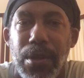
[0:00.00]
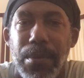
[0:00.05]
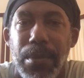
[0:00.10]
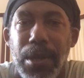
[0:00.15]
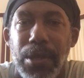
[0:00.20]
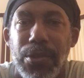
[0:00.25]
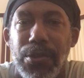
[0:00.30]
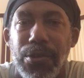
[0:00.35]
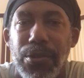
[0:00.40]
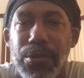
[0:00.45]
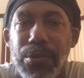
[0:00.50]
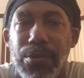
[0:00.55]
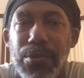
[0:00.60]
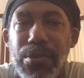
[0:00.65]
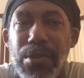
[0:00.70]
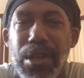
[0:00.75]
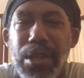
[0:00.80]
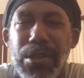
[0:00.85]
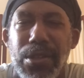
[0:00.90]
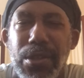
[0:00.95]
I choose
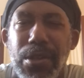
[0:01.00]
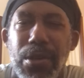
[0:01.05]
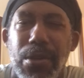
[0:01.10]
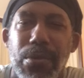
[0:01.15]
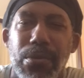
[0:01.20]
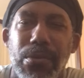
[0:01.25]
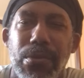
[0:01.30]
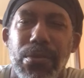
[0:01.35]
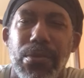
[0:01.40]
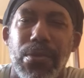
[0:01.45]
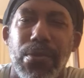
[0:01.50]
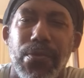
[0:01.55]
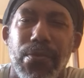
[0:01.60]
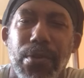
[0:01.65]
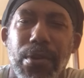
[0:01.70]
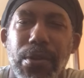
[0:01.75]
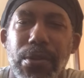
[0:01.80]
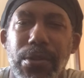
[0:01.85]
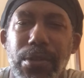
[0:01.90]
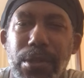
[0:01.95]
not to go too
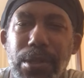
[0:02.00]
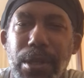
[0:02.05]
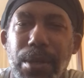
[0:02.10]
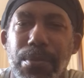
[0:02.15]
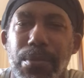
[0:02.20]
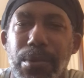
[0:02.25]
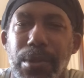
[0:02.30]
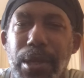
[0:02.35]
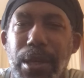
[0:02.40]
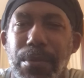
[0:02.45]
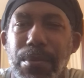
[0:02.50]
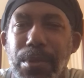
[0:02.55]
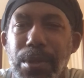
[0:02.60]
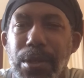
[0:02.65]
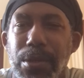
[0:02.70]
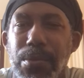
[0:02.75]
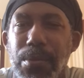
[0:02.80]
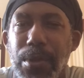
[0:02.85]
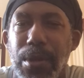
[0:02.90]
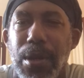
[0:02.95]
far into depth with that
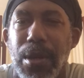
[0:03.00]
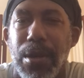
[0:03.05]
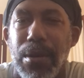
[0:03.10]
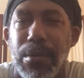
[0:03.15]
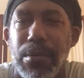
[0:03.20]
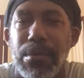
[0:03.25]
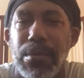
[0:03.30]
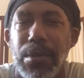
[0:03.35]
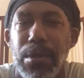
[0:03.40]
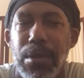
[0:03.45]
because we are